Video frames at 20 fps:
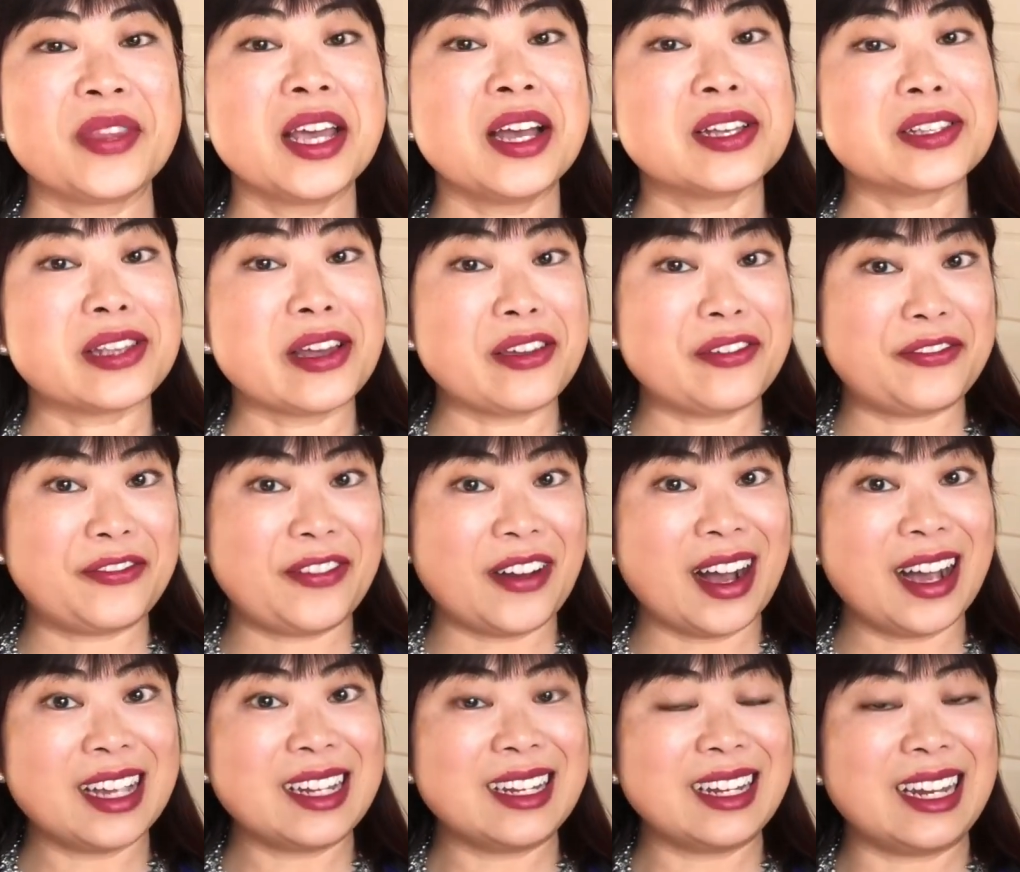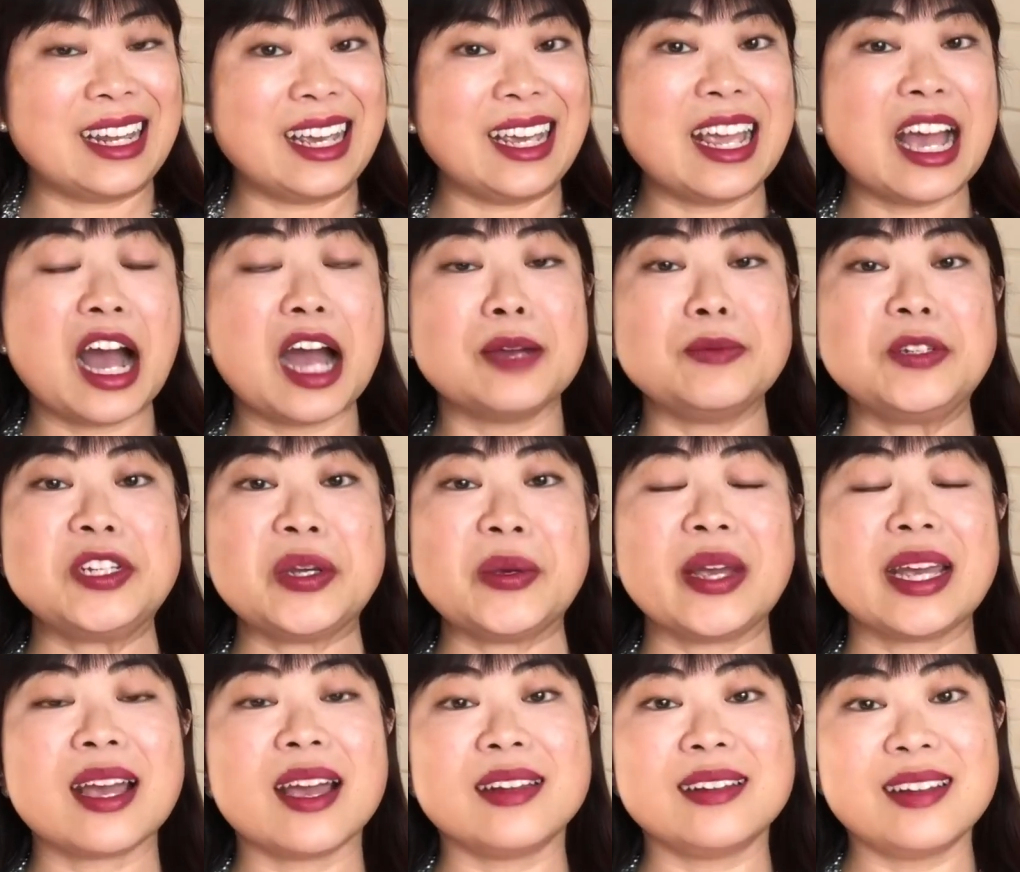So finally, I'm
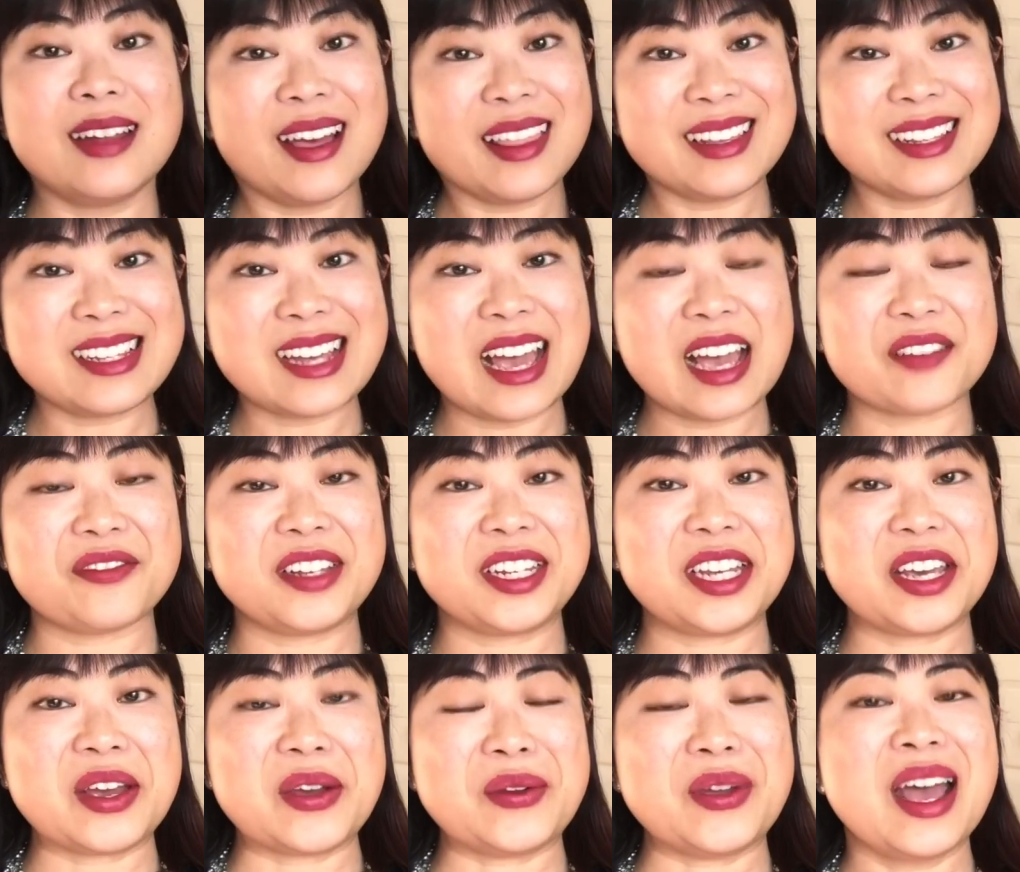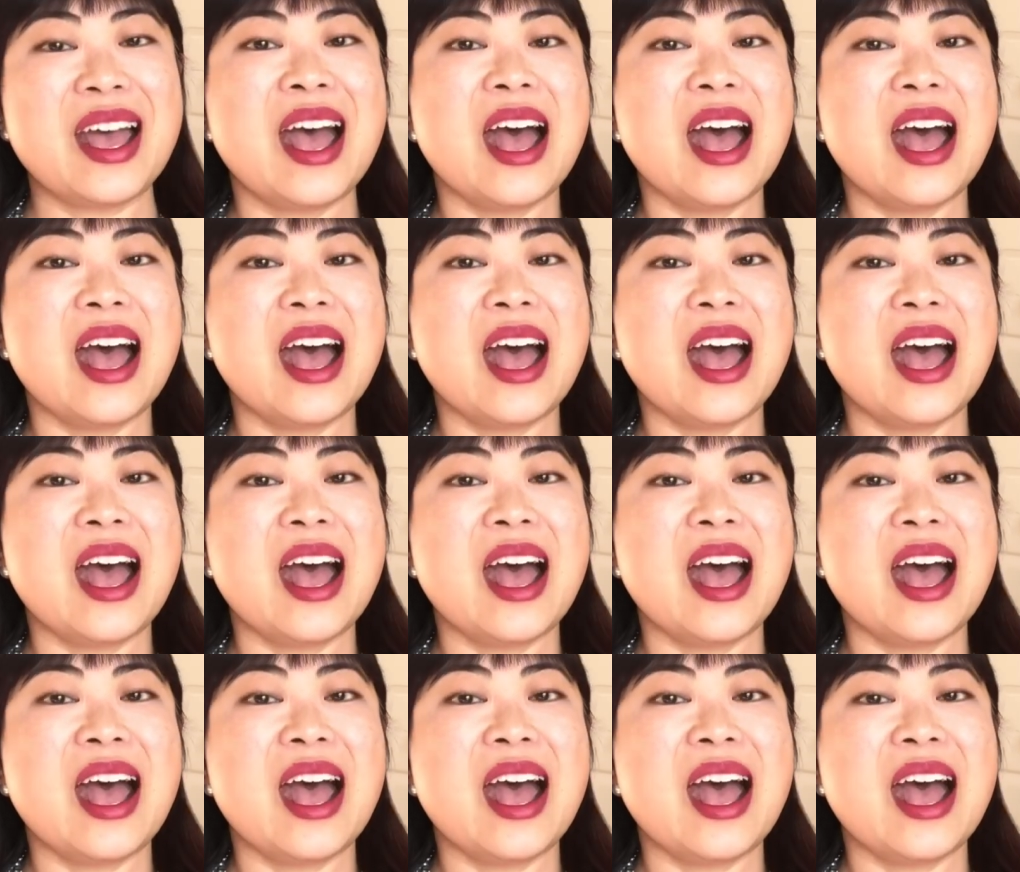doing another tag video,